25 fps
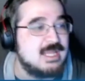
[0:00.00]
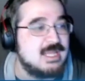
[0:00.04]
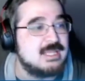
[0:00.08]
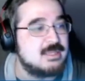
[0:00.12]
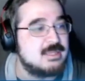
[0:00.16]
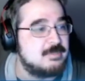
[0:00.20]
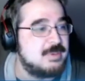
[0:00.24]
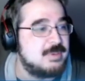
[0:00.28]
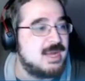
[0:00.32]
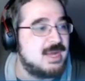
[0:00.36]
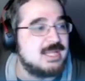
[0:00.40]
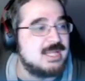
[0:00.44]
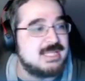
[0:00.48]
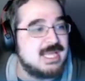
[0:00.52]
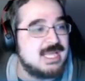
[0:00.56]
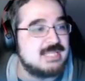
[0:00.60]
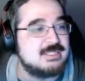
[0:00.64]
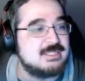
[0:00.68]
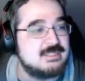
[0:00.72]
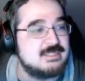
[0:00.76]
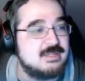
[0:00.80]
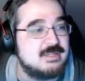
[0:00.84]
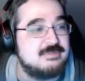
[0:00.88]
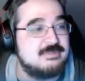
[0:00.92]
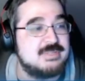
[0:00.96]
Like the podcast
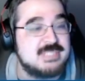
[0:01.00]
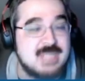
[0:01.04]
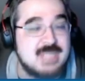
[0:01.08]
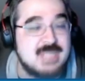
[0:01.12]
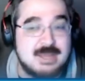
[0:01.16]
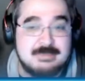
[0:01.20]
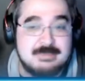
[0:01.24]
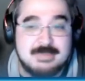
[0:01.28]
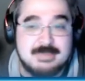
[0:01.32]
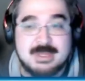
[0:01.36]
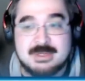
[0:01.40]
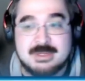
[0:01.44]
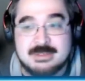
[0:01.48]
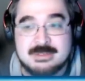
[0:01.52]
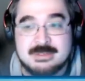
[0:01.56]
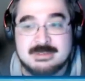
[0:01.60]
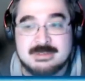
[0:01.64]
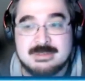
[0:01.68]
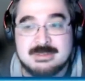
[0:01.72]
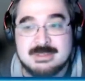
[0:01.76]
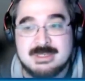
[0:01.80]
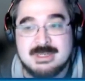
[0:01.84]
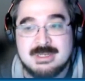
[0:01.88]
stuff has gotten better.